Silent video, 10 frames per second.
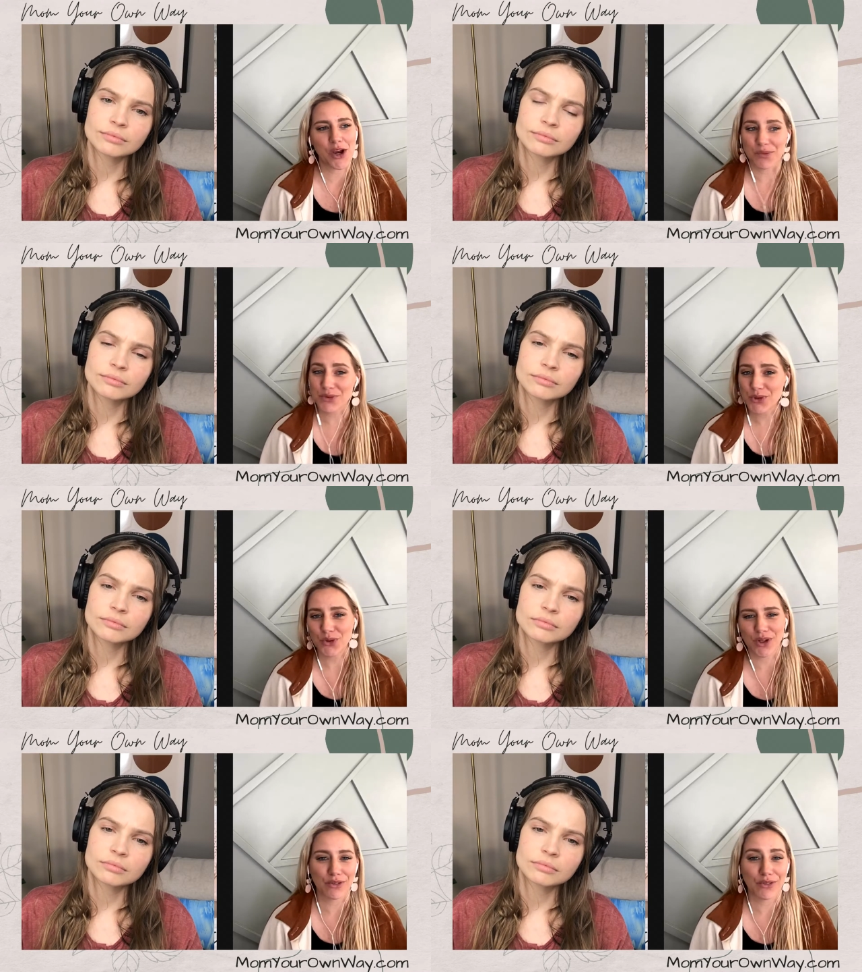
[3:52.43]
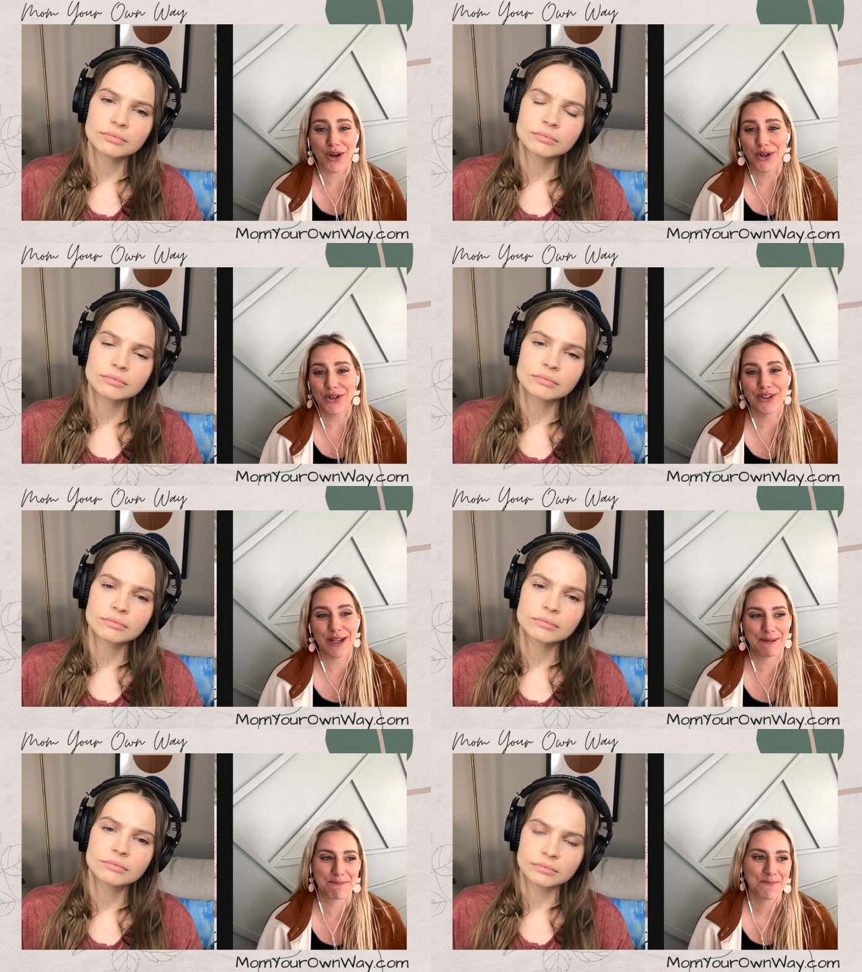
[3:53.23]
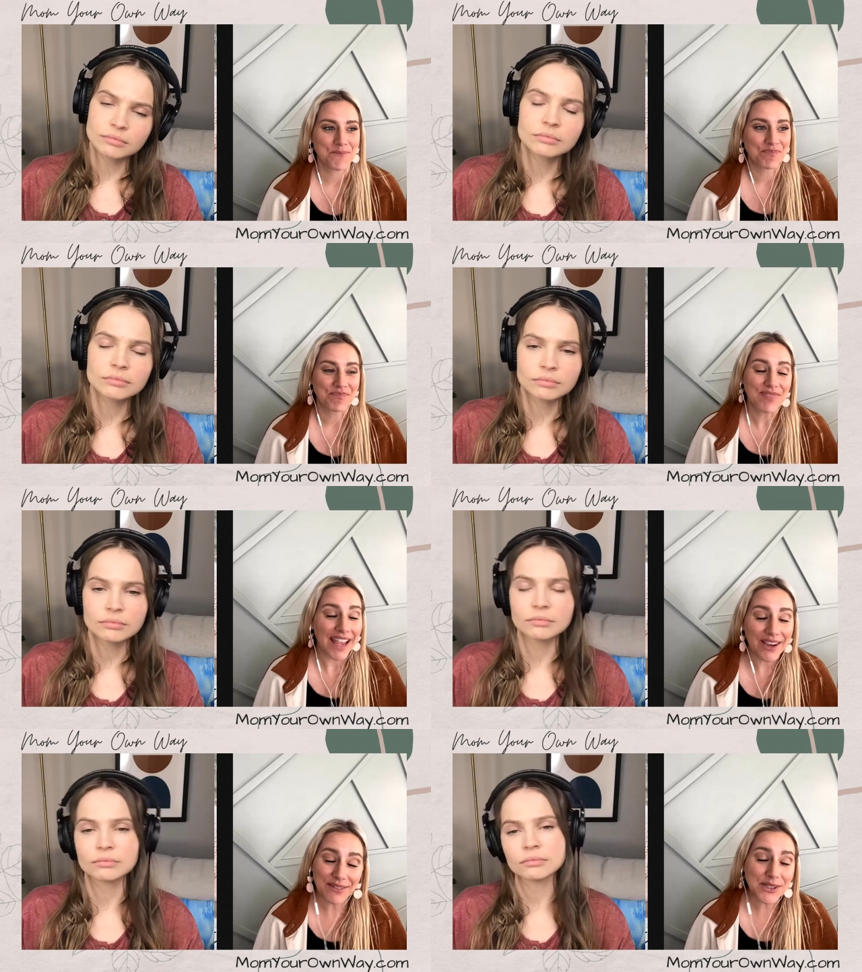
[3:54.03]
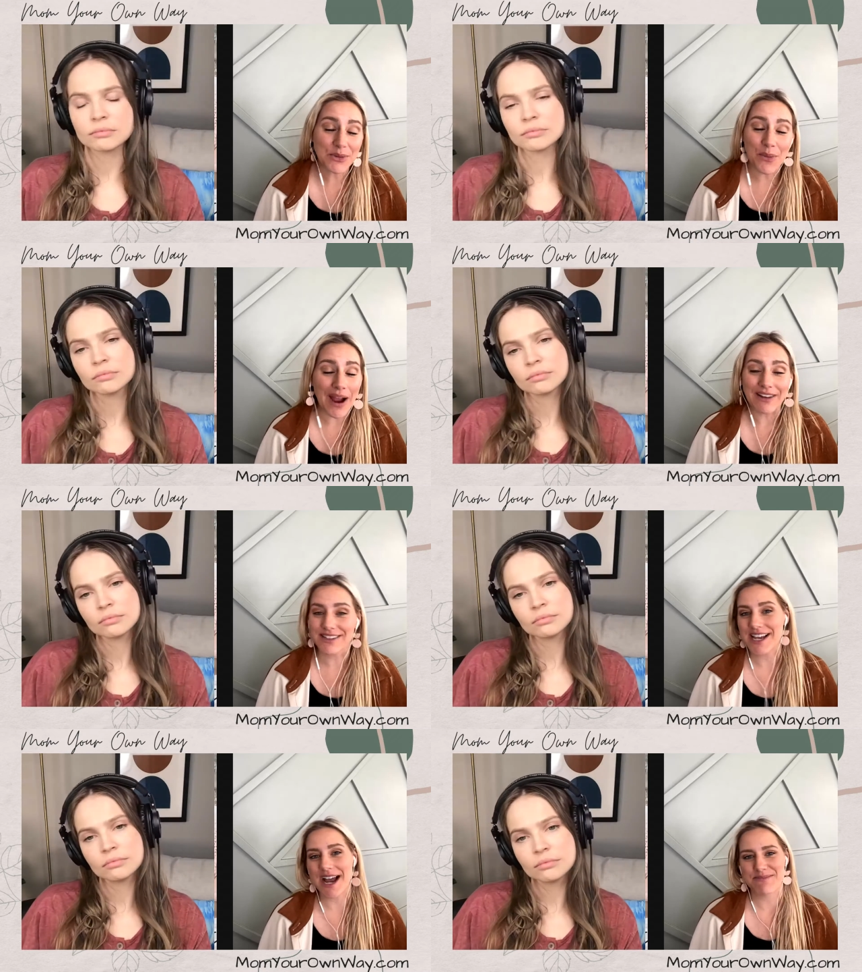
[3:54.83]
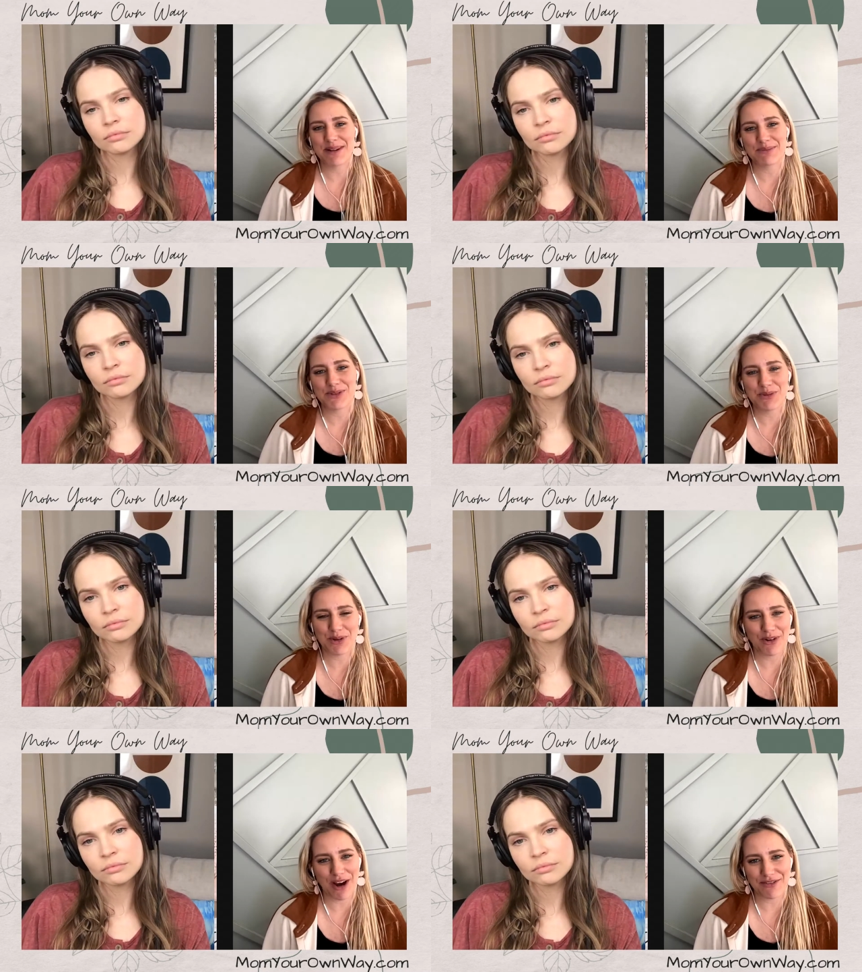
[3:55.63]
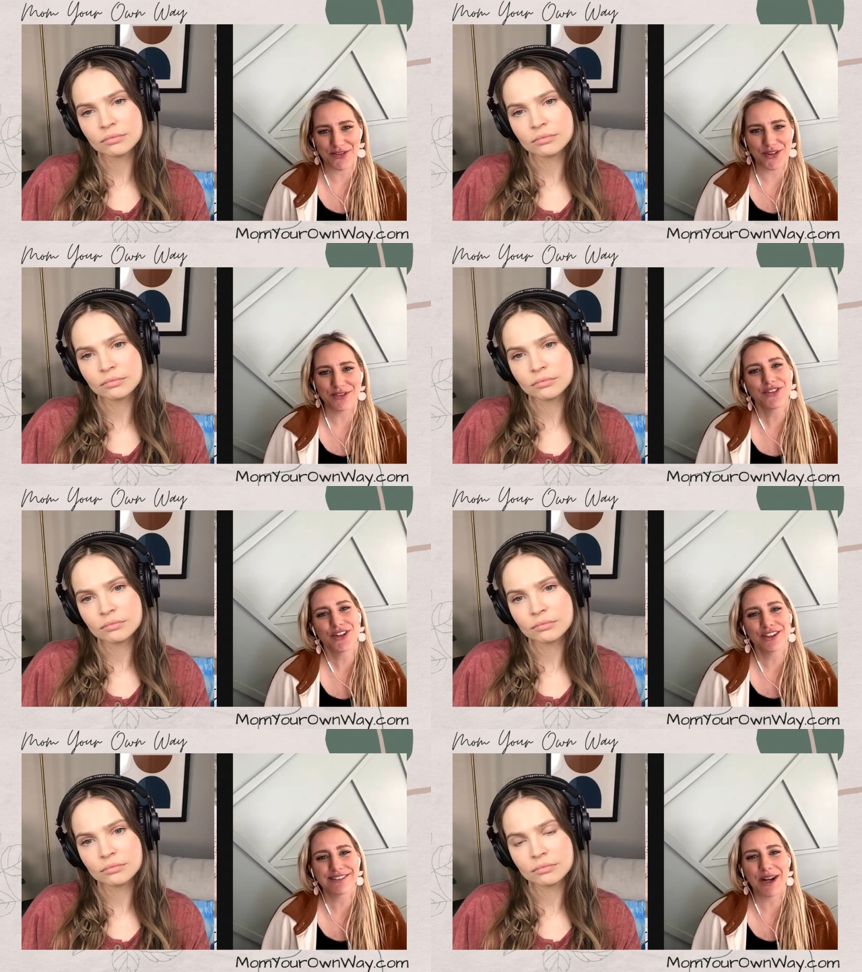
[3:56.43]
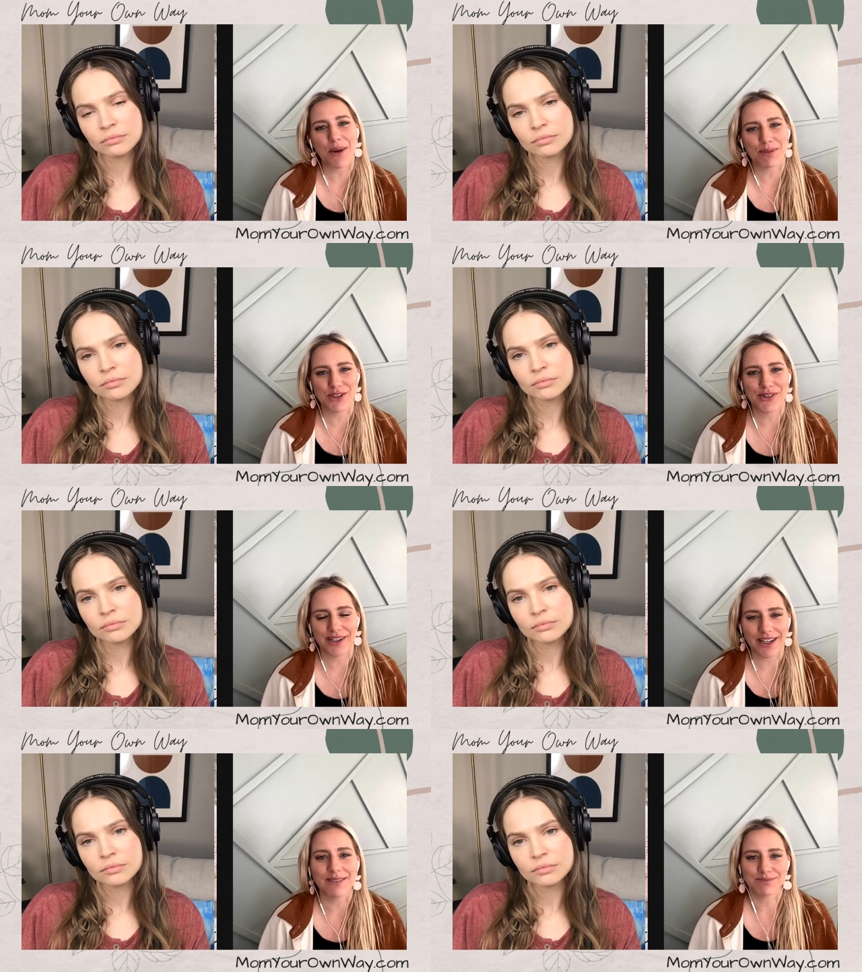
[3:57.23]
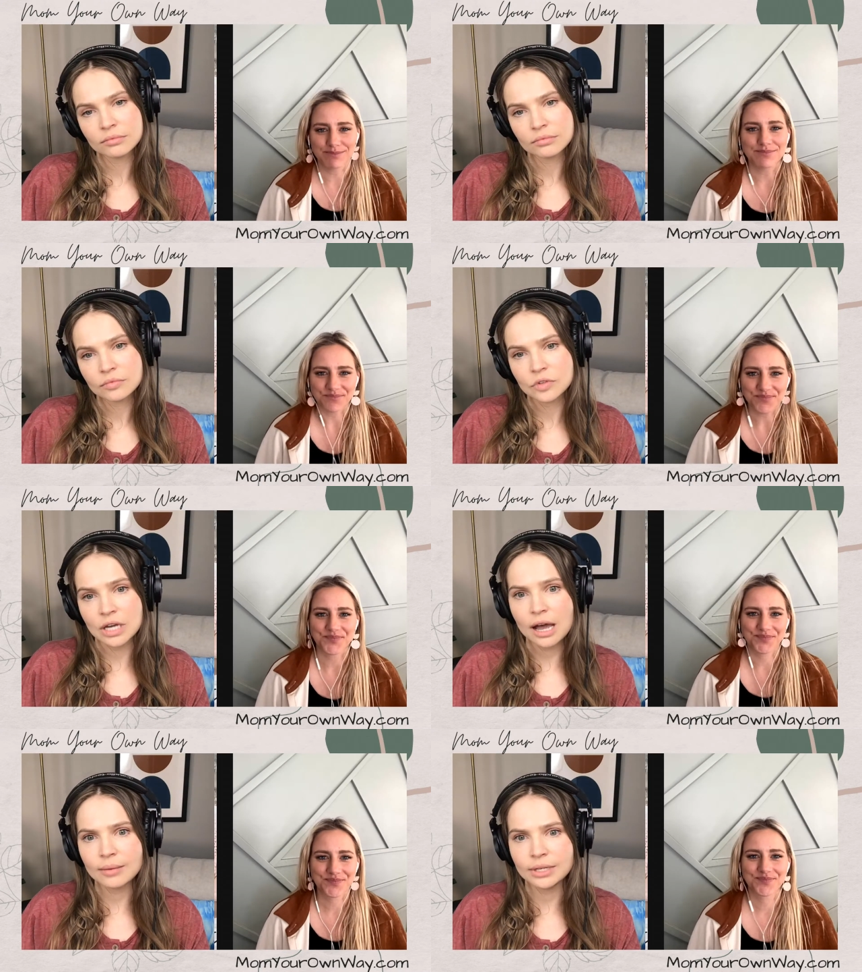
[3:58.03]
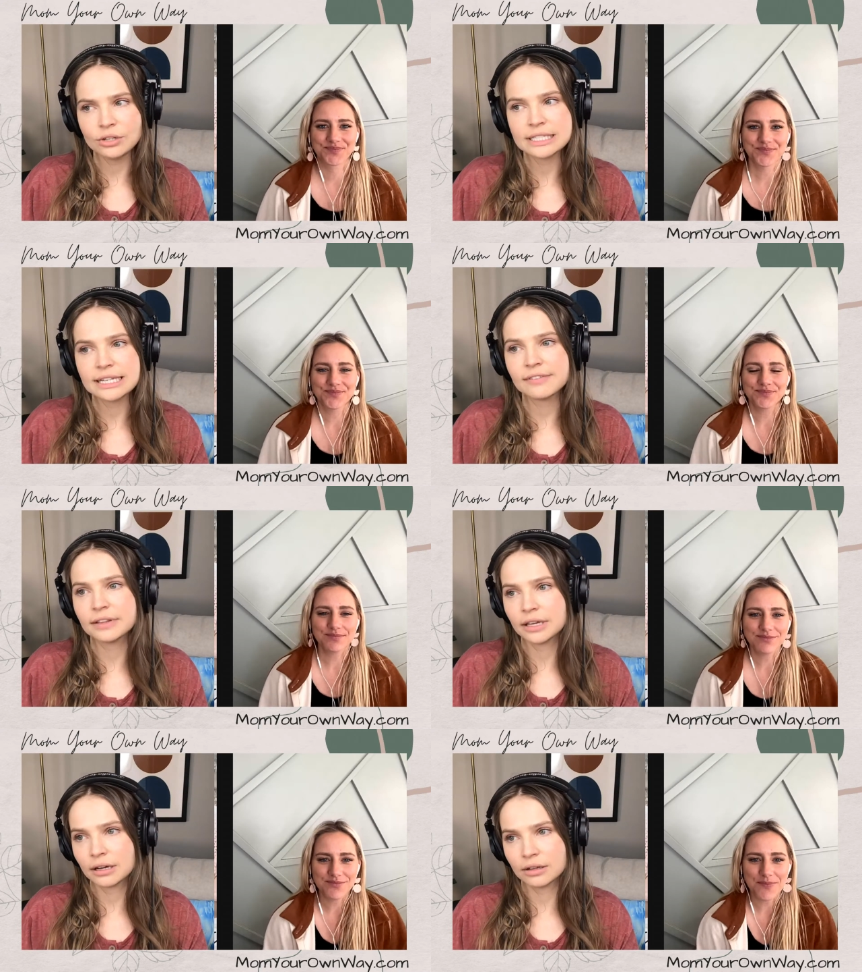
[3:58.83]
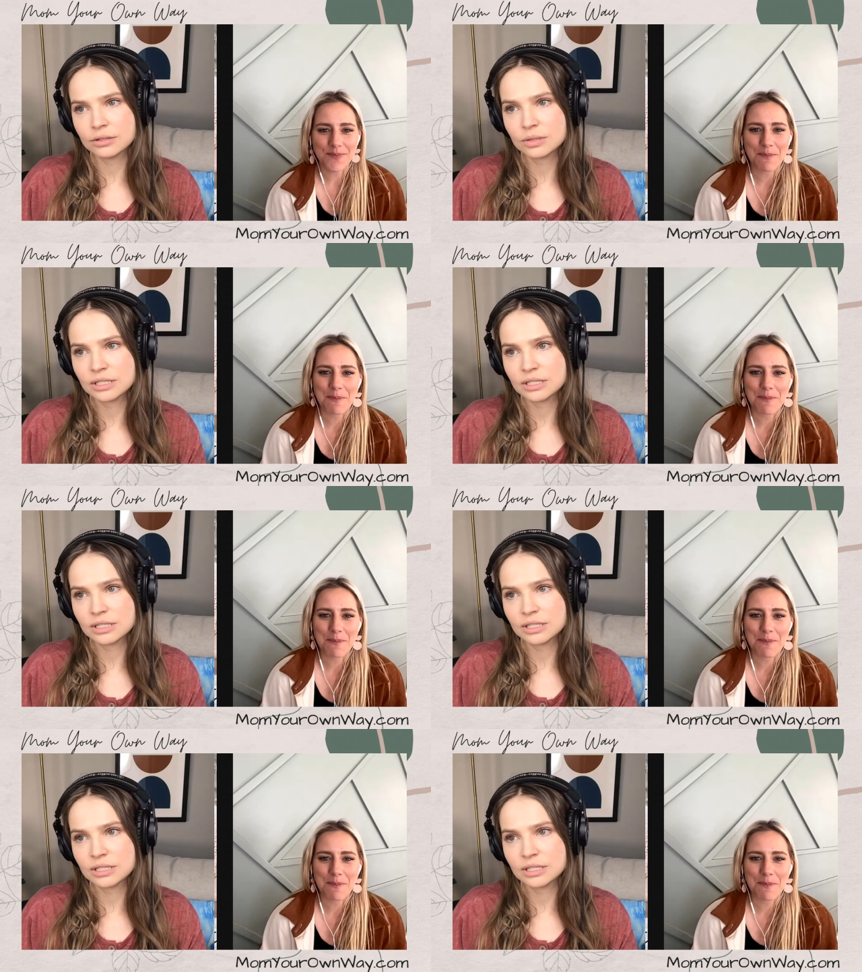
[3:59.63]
Speaker 1: homeschooled on the road and it was a wild time, but I'm super grateful for that opportunity.
Speaker 2: Yeah. I mean, you can definitely get close with